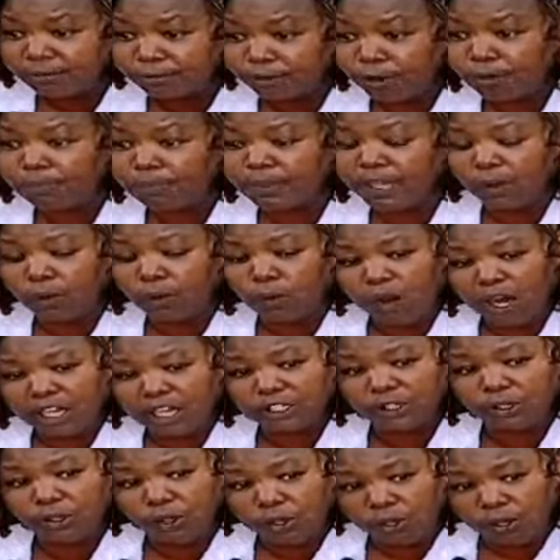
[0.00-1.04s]
from the
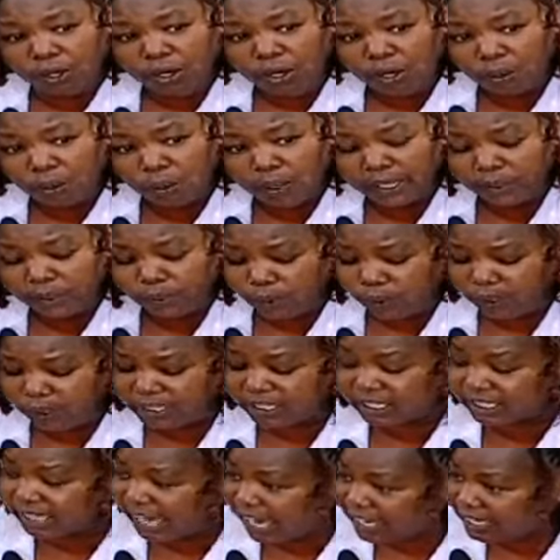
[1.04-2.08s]
word go, when we
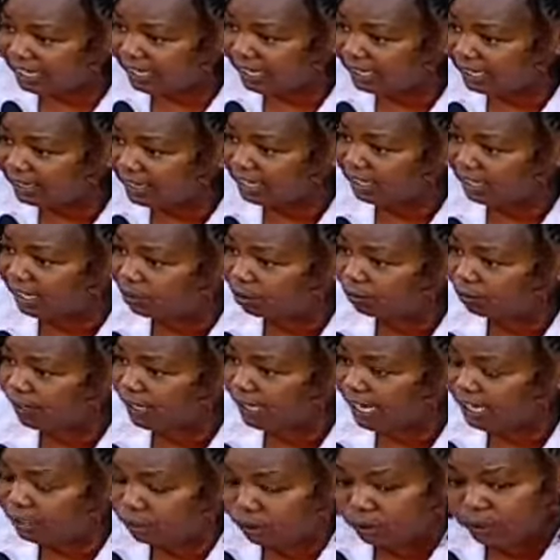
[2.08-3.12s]
were discussing the state of
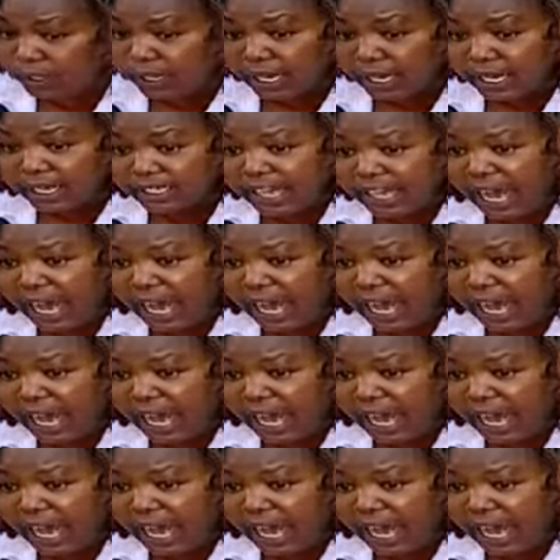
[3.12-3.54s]
the nation,